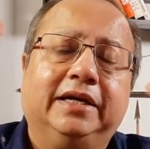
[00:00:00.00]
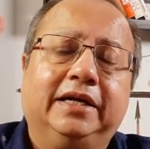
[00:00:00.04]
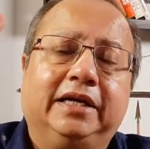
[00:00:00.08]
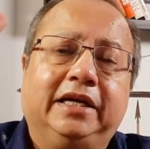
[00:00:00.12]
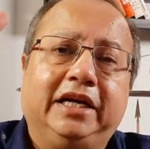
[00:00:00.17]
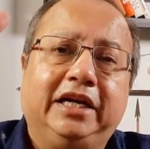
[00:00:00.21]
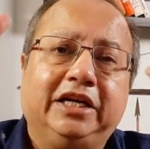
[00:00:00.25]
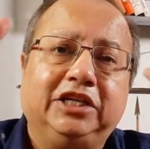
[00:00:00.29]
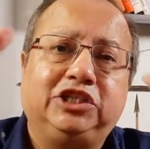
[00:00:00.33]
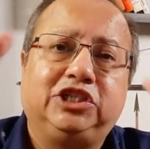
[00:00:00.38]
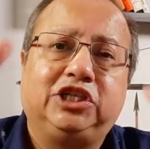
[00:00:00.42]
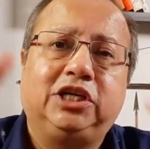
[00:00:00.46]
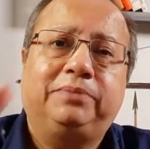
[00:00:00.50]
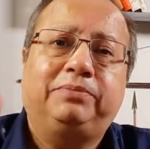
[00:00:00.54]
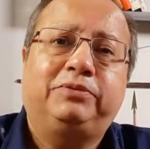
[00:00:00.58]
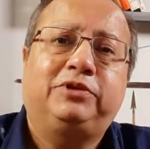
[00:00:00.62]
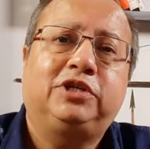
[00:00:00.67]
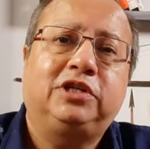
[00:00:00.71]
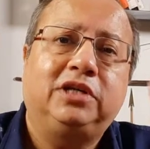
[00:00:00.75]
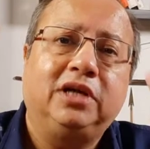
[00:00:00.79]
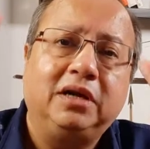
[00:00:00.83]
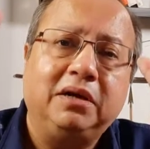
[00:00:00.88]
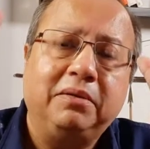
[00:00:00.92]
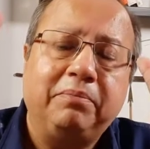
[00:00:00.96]

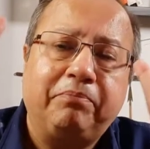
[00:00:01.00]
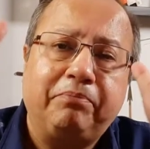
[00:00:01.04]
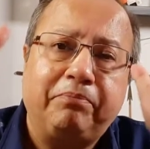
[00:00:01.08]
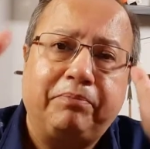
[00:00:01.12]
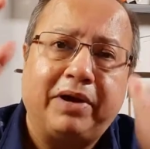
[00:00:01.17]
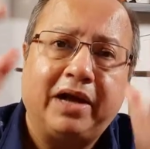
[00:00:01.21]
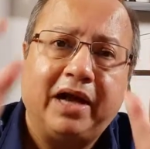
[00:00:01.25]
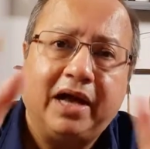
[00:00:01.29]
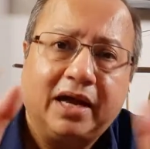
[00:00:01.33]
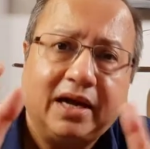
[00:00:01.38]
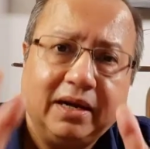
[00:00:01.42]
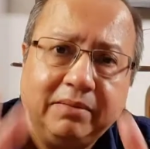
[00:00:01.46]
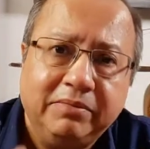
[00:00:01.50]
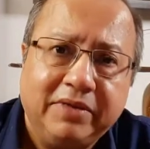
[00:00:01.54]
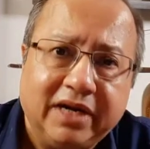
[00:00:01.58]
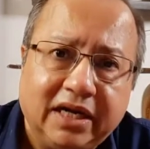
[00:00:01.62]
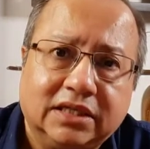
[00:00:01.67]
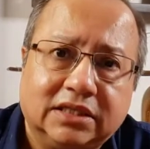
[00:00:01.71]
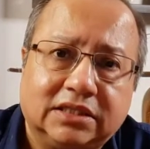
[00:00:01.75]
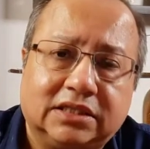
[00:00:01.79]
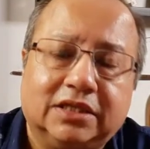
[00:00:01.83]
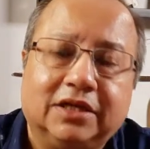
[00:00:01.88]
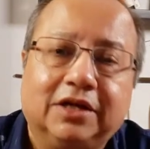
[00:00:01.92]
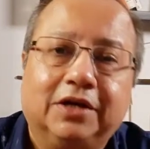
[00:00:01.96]
Egyptian
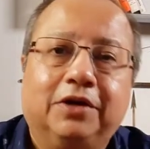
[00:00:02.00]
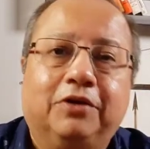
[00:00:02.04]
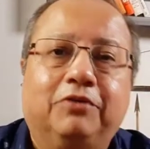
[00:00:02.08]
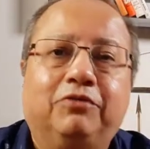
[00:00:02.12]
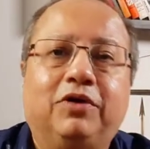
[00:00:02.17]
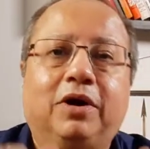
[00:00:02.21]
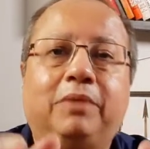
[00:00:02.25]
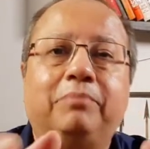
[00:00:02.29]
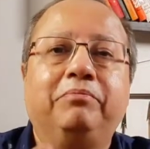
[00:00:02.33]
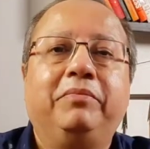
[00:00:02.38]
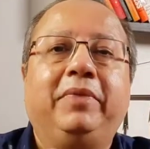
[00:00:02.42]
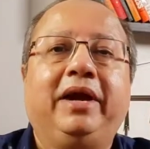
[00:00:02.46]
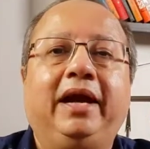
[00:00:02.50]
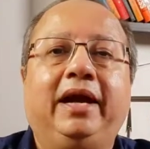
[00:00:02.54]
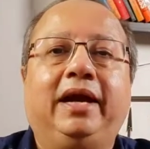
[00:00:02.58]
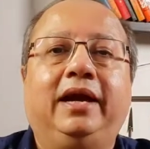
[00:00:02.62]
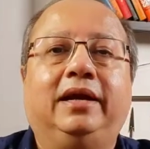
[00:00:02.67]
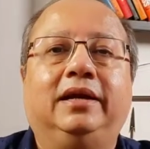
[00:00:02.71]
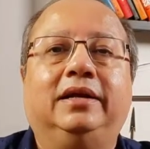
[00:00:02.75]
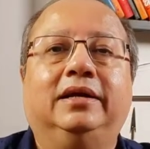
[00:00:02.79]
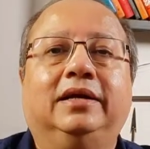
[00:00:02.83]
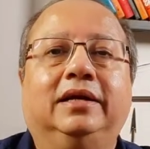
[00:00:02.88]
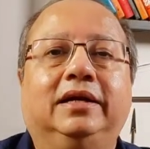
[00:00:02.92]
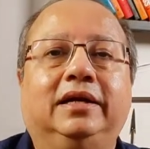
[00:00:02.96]
pyramids were
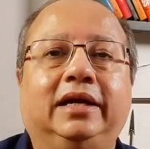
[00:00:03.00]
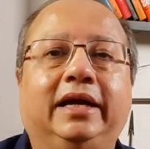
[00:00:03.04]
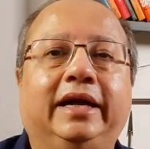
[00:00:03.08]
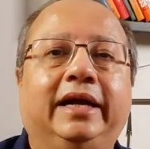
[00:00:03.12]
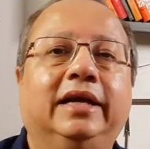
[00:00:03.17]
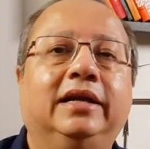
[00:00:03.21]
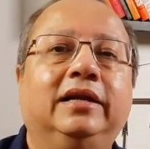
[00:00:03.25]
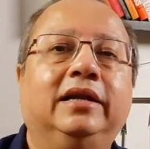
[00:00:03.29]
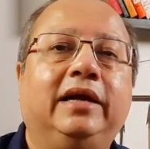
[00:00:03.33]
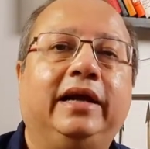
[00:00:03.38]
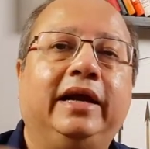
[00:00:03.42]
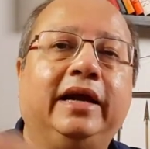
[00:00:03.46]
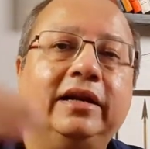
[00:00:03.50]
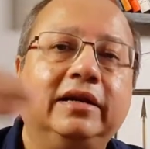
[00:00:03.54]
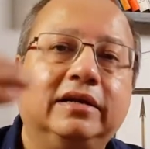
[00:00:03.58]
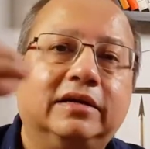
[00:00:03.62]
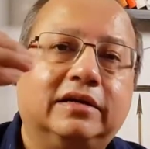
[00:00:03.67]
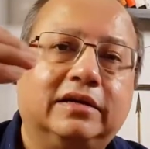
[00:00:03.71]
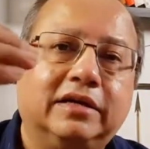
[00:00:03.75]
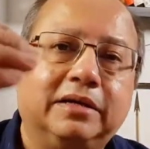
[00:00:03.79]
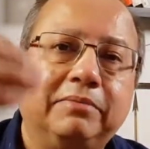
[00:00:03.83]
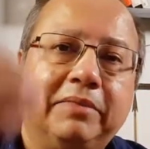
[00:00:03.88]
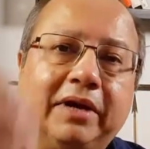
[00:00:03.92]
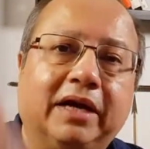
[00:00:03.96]
made in
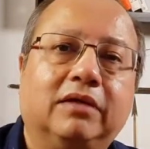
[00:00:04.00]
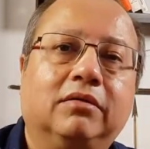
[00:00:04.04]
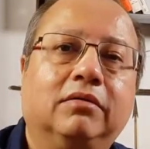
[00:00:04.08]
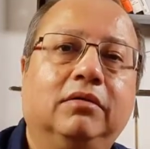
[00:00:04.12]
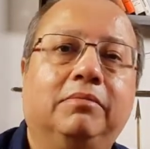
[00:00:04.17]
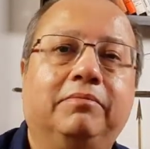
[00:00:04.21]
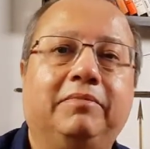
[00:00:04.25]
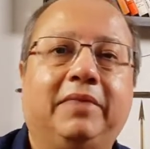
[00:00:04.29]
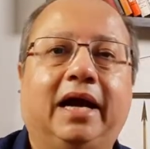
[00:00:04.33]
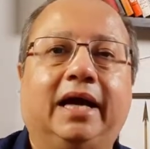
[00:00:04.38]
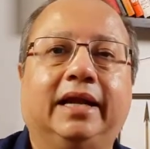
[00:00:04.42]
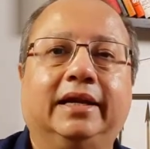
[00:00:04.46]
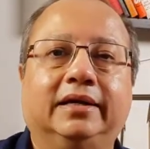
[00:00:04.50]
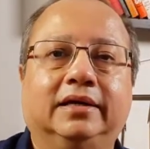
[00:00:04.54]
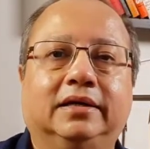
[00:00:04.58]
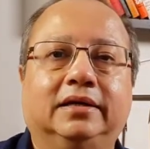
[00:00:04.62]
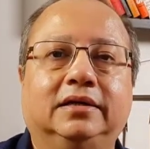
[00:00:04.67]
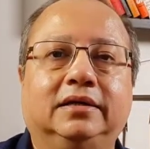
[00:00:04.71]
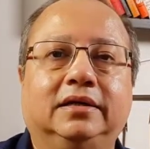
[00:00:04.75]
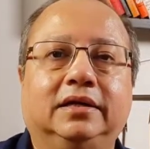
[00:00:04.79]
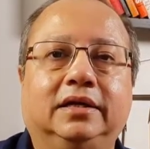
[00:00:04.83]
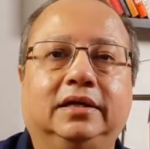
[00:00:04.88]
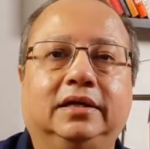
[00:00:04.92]
incremental manner.